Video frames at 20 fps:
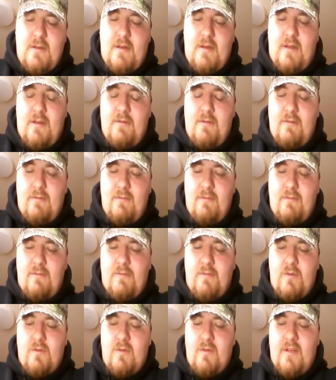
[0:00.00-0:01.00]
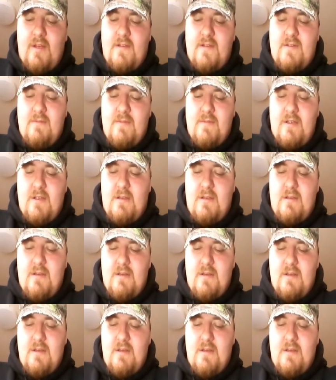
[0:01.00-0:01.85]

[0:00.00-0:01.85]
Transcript: I'll do a review of that someday.